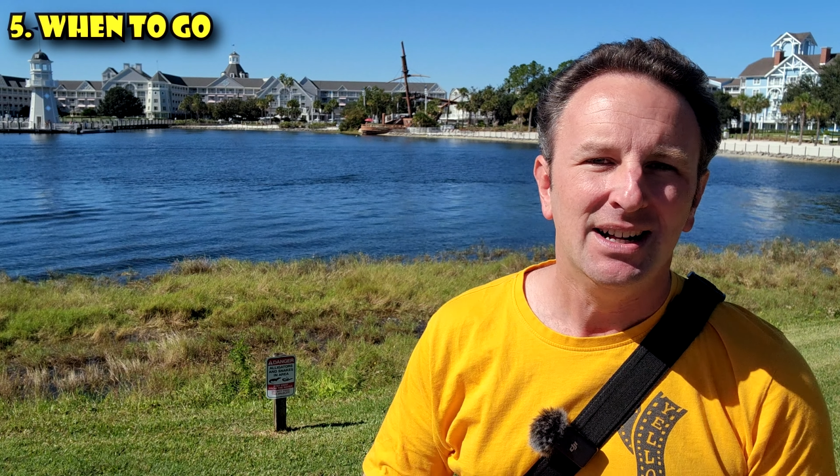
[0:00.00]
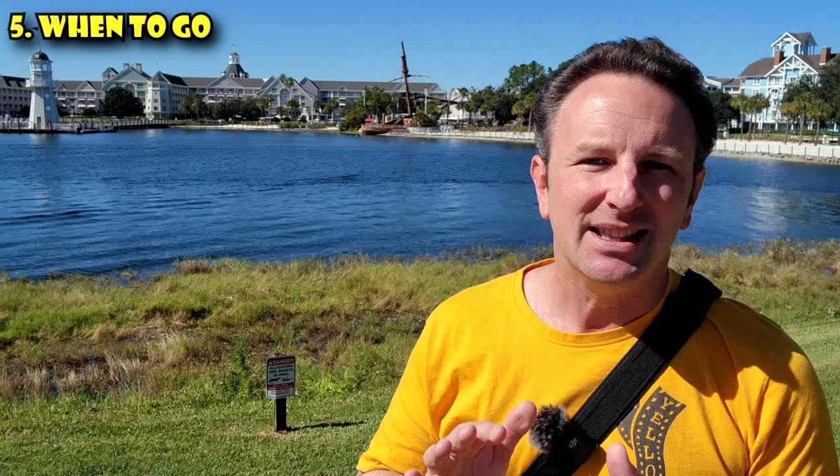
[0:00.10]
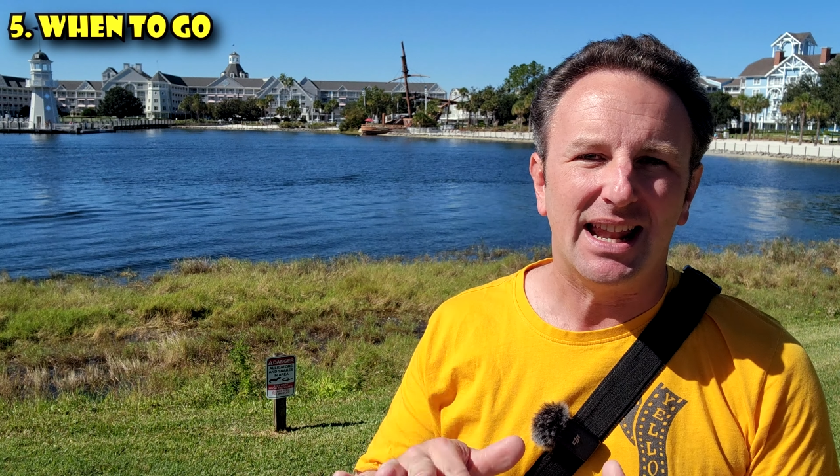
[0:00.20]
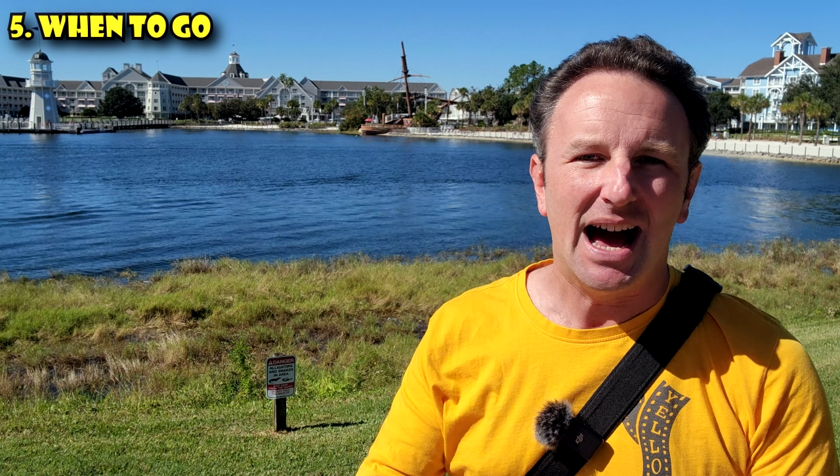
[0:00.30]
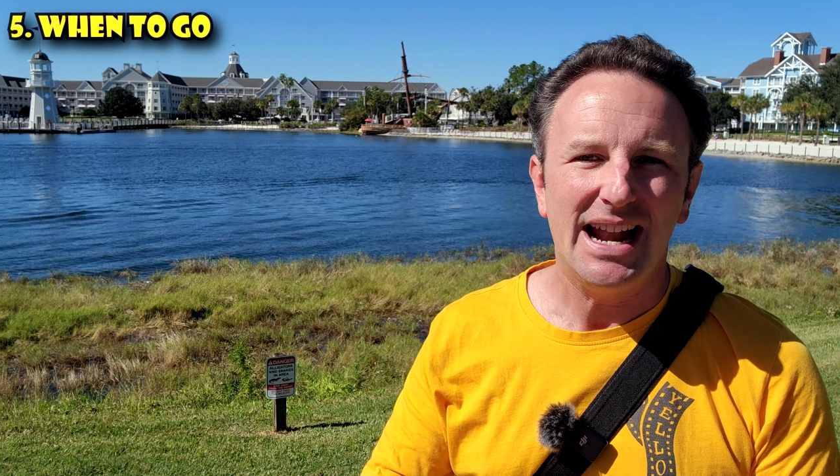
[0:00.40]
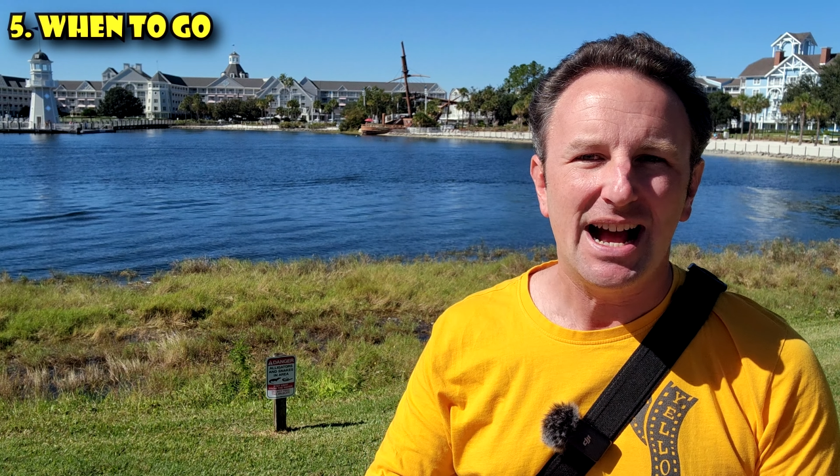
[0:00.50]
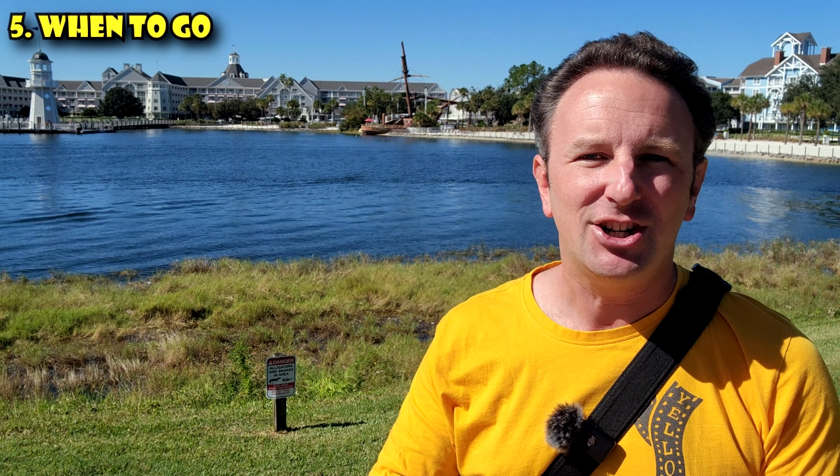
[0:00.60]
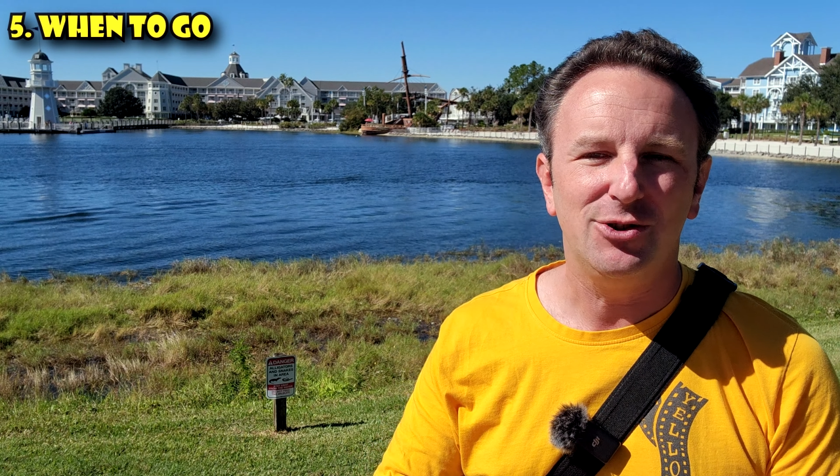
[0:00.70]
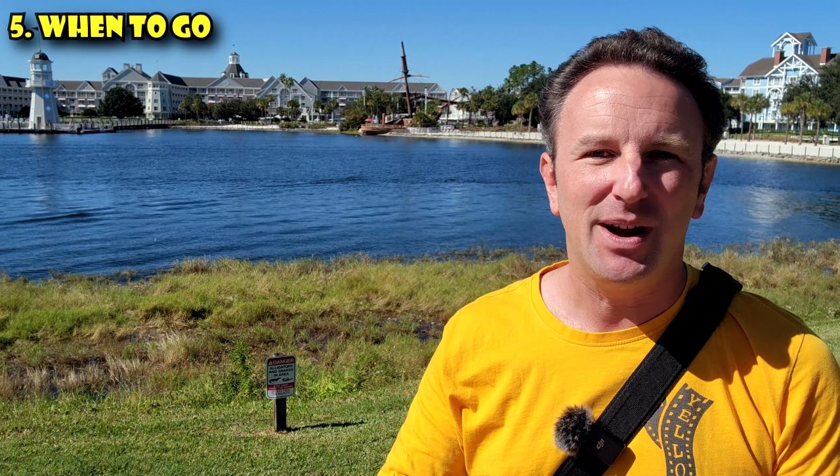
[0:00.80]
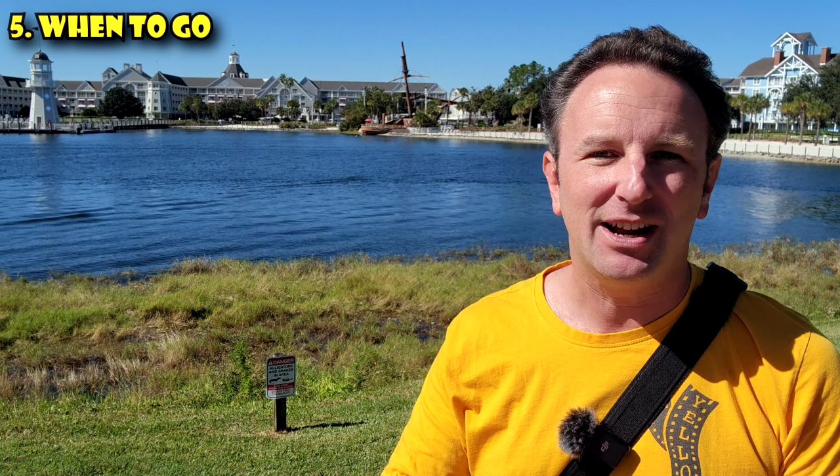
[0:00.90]
then I'd
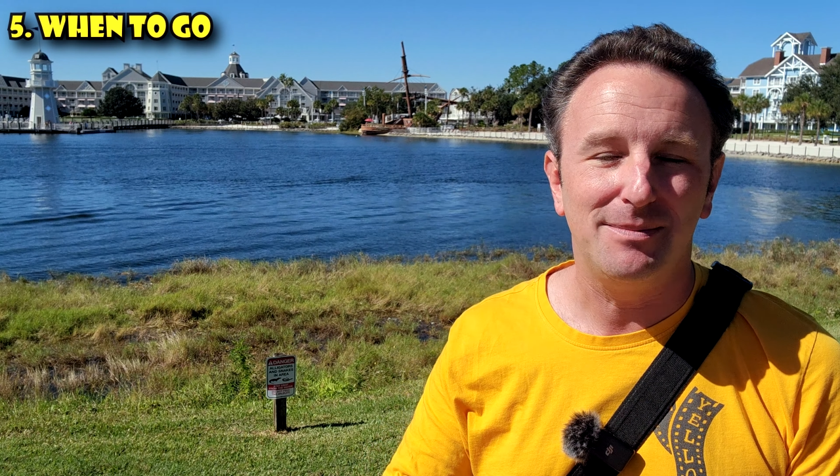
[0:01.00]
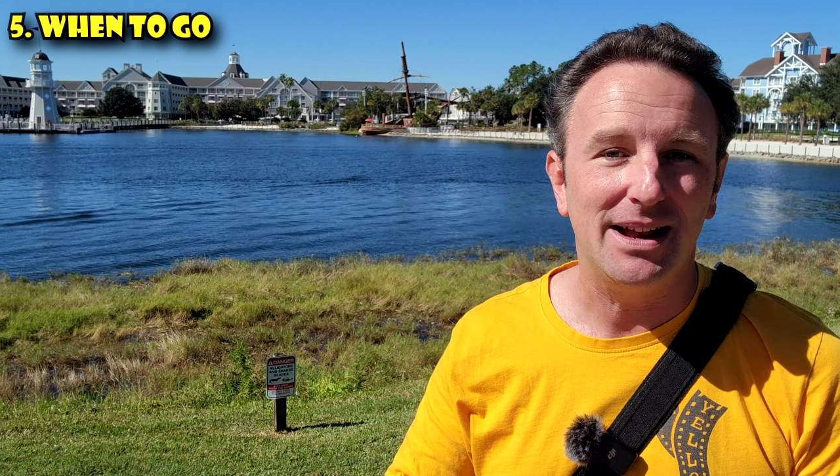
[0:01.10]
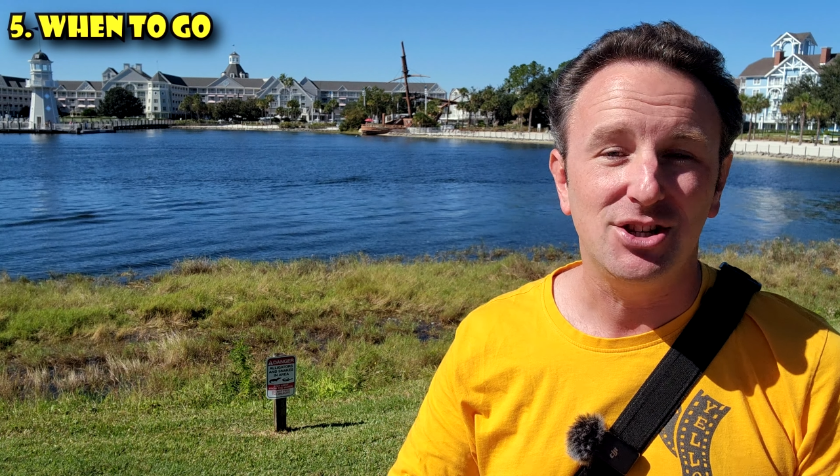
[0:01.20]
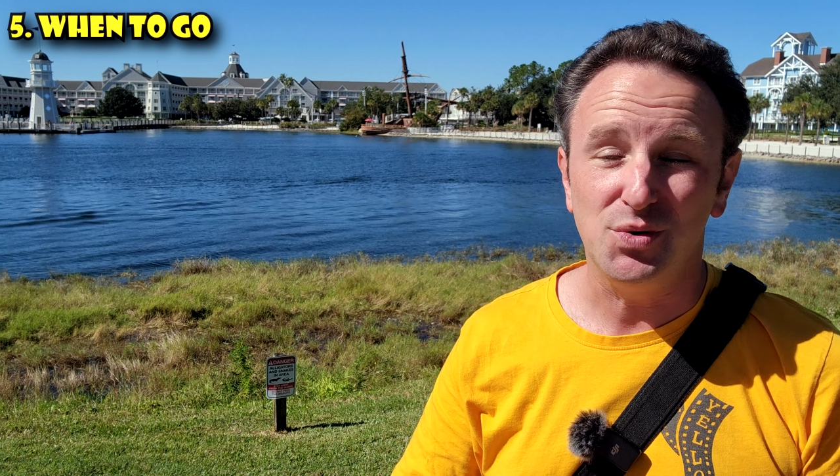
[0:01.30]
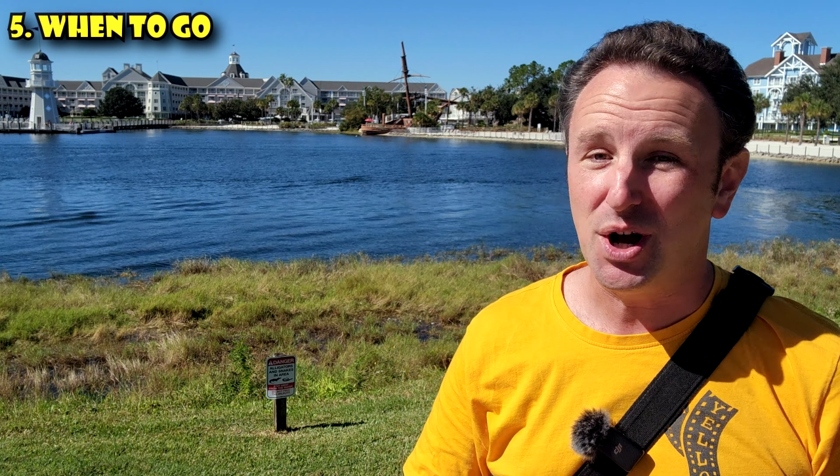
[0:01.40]
actually recommend you